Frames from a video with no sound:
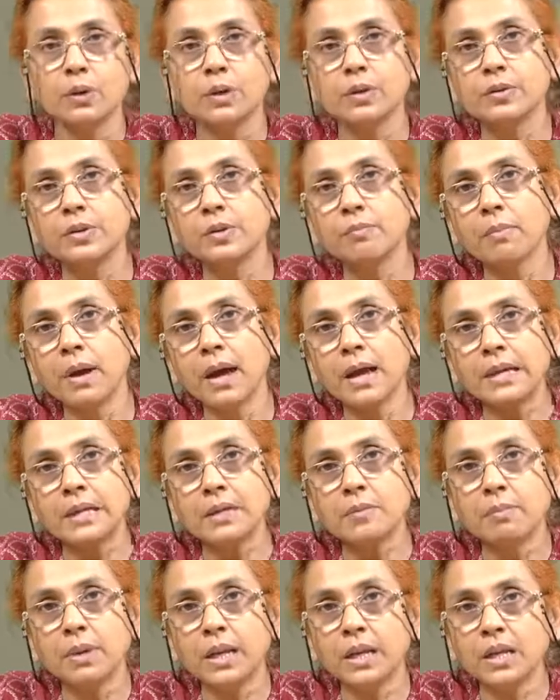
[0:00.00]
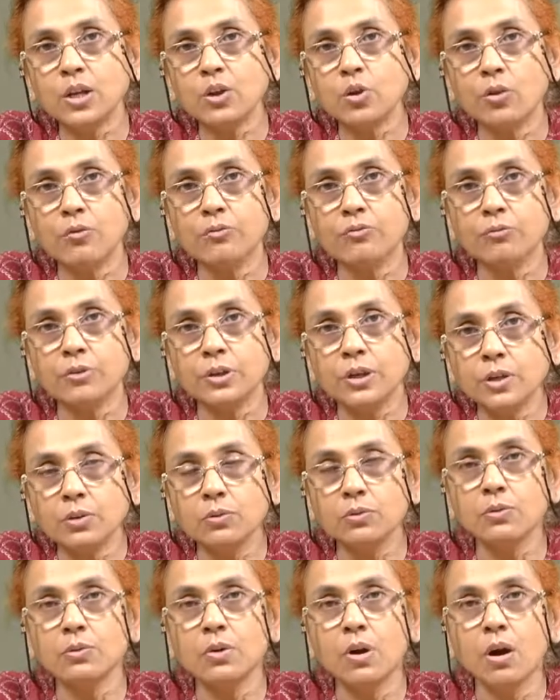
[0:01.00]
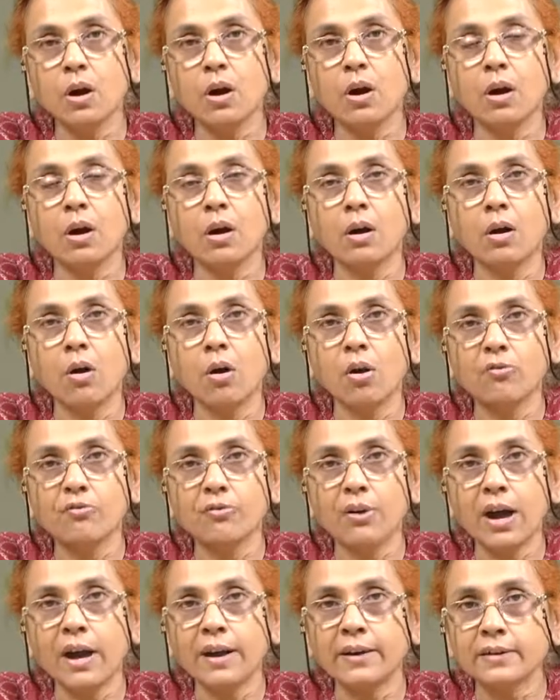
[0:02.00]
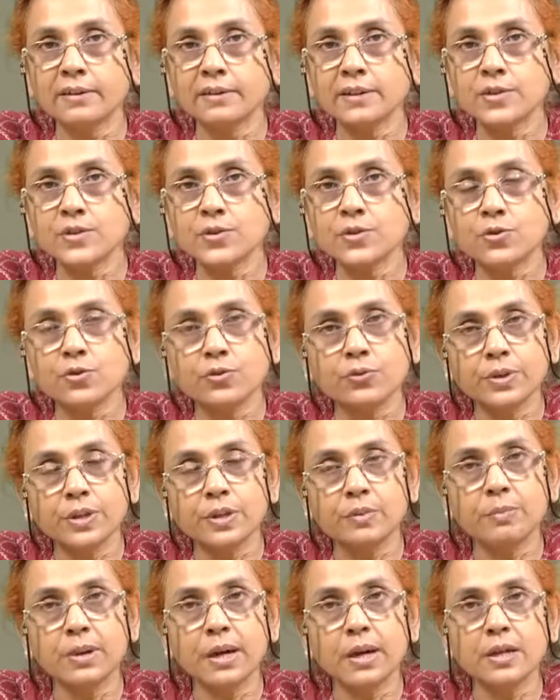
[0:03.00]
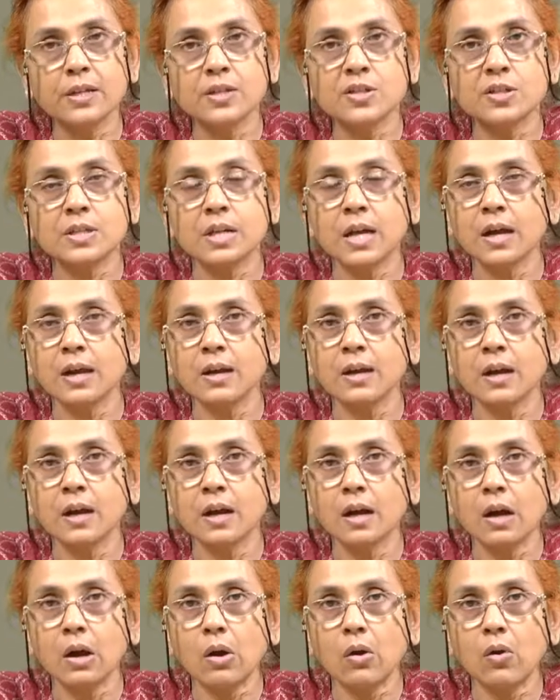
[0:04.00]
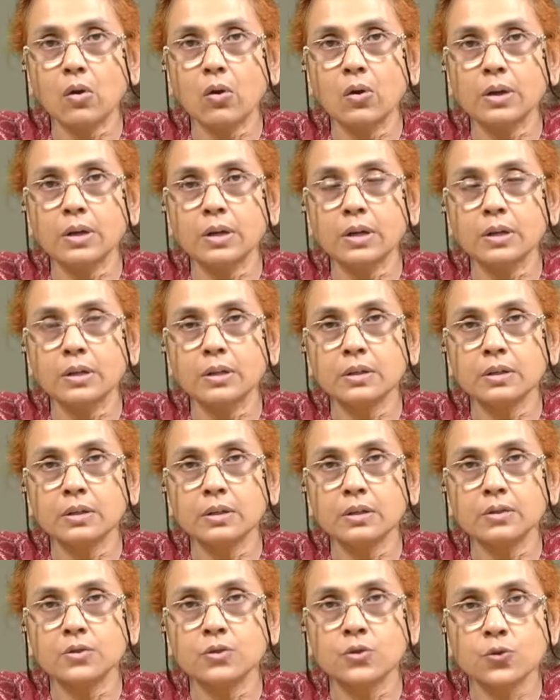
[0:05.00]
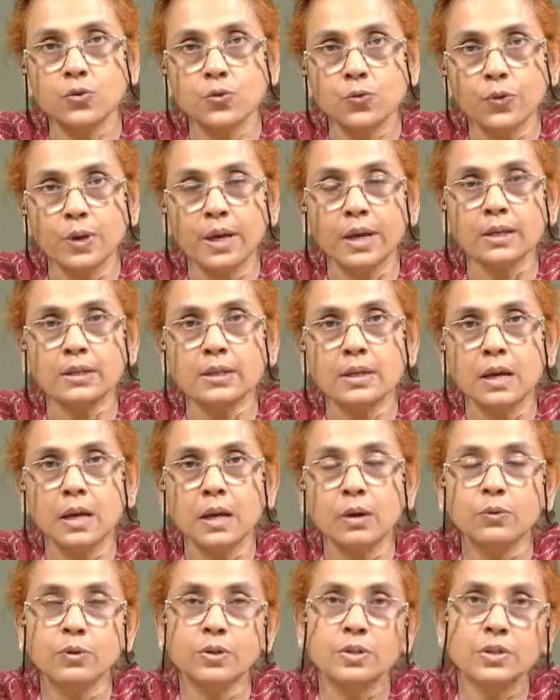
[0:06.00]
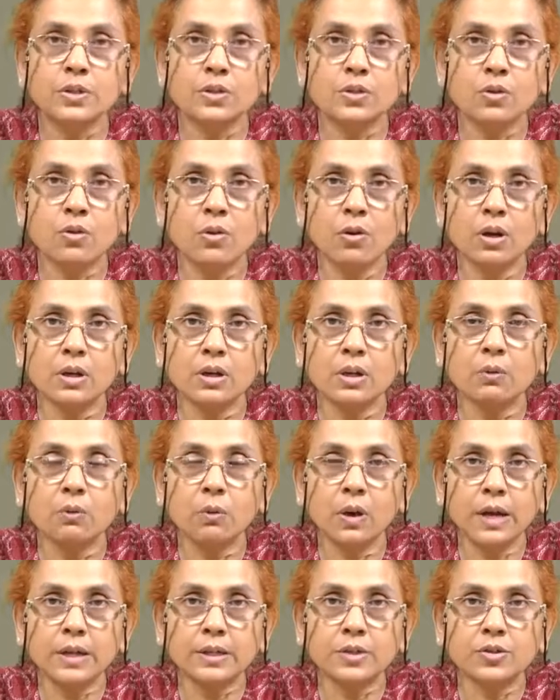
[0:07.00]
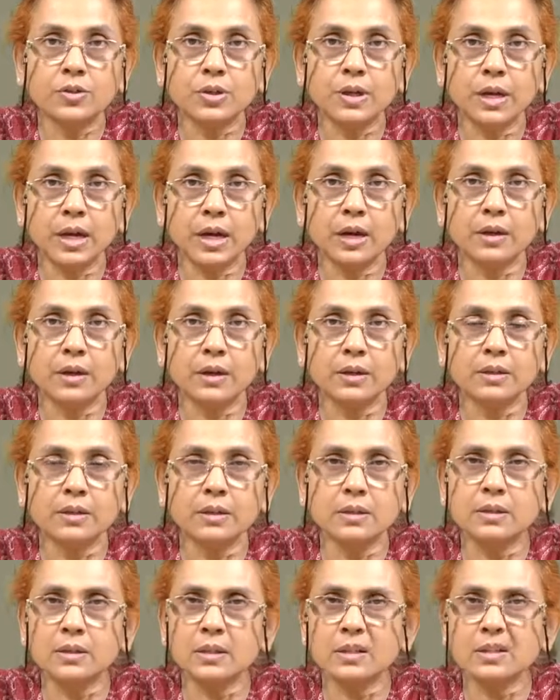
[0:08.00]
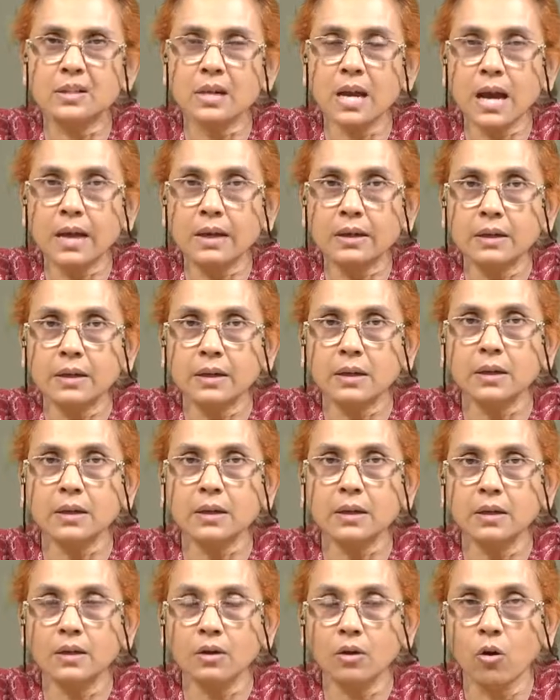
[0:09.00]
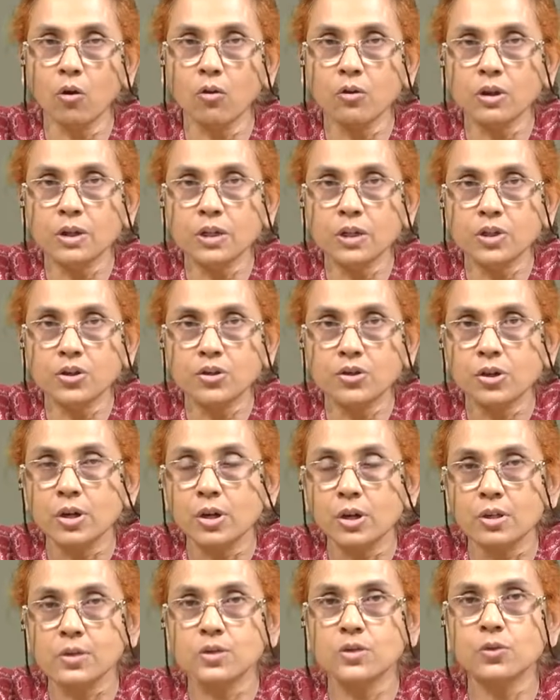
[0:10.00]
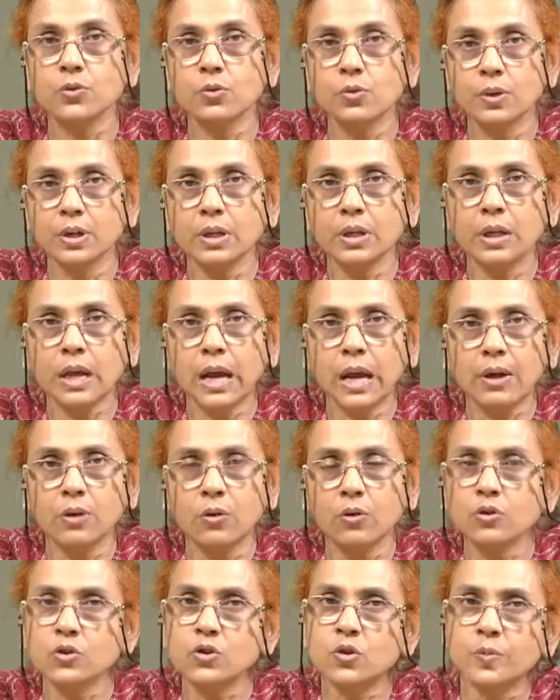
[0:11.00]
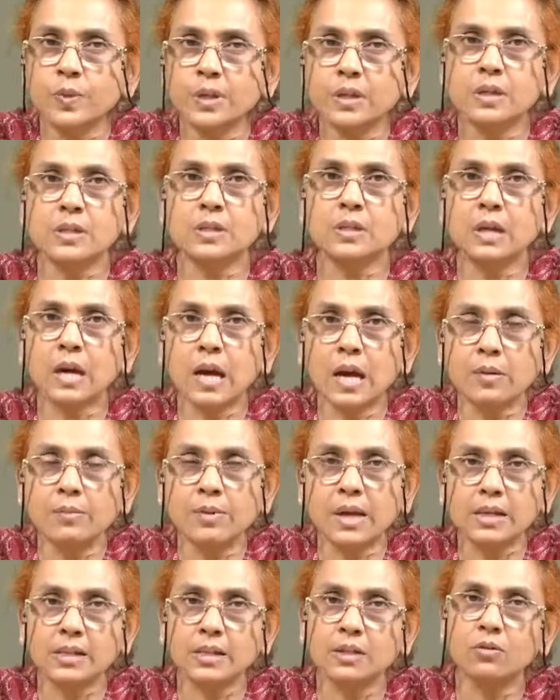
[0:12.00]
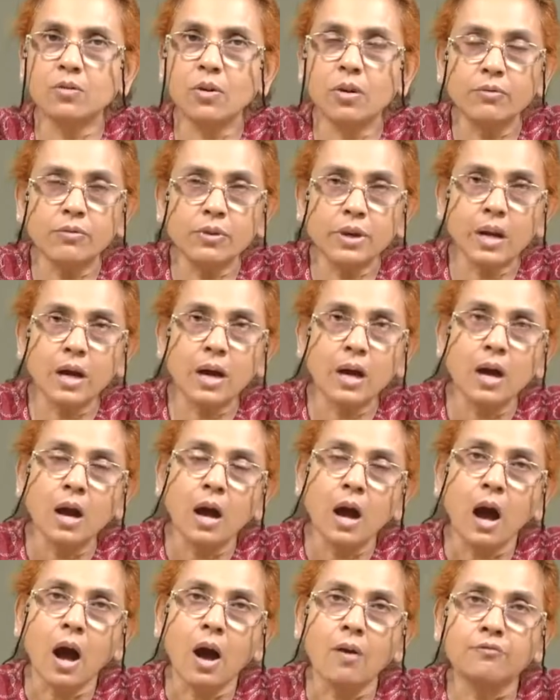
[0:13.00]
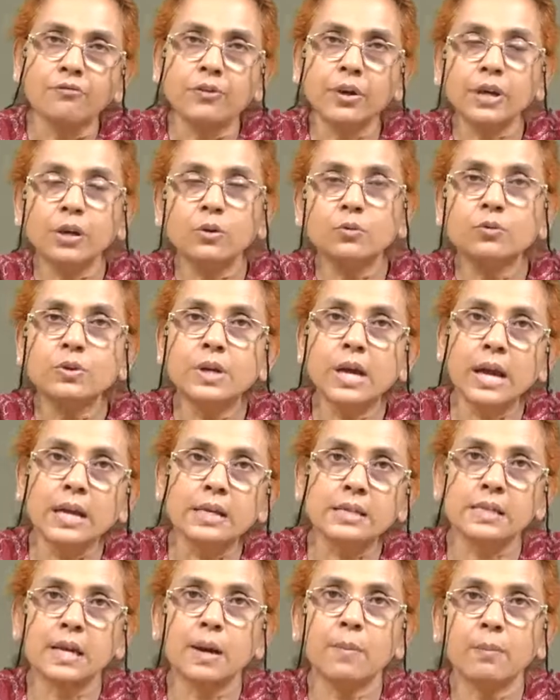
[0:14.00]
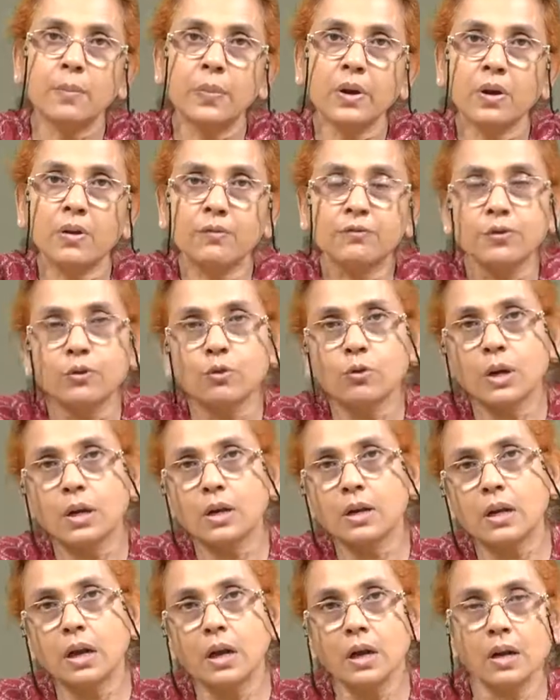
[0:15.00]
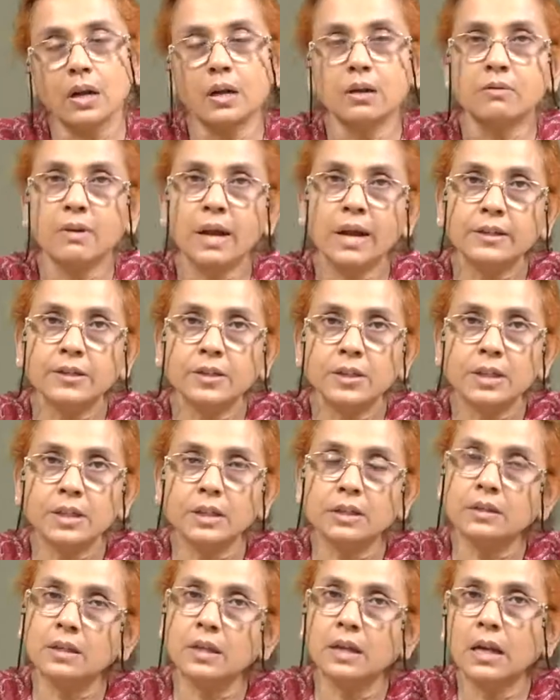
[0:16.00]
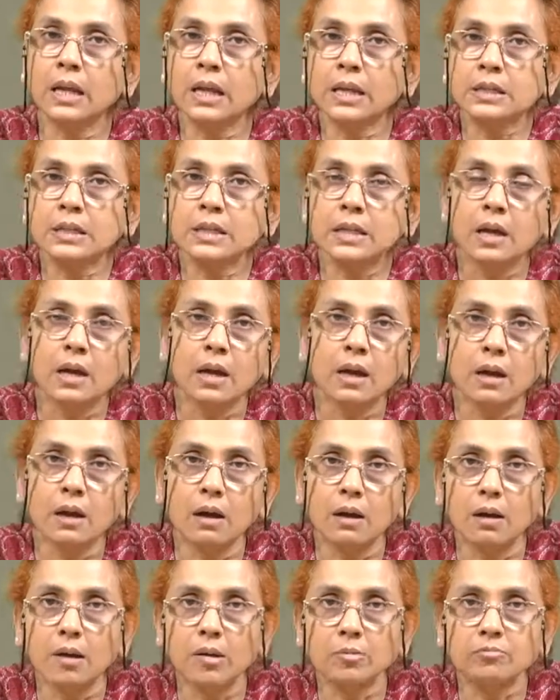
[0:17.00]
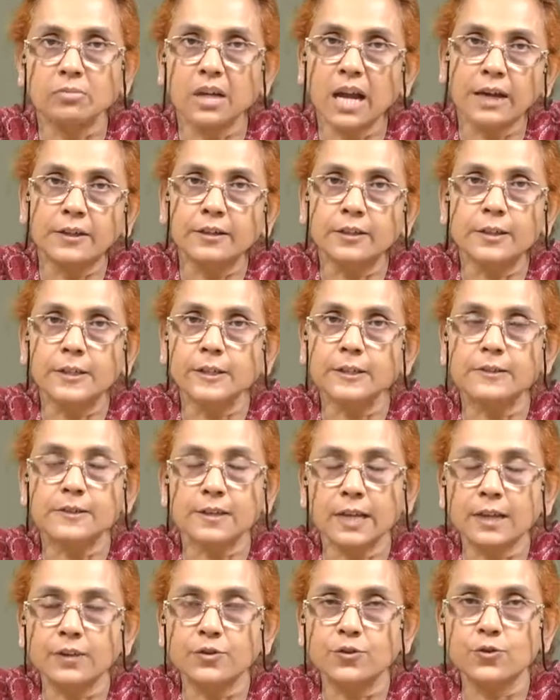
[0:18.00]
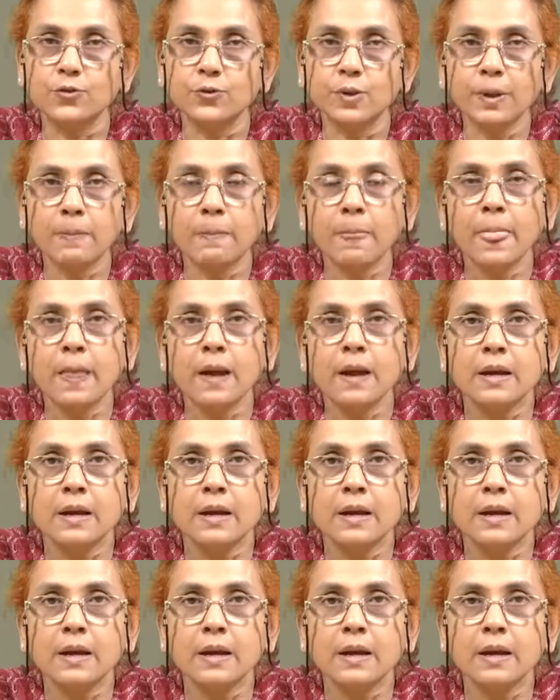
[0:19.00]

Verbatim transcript: will remind many of you uh, of another story by Sarah Orne Jewett, which is called the white heron. It's a slightly longish story, can also be described as a novella, a very good example of local color writing in the late um, 19th century.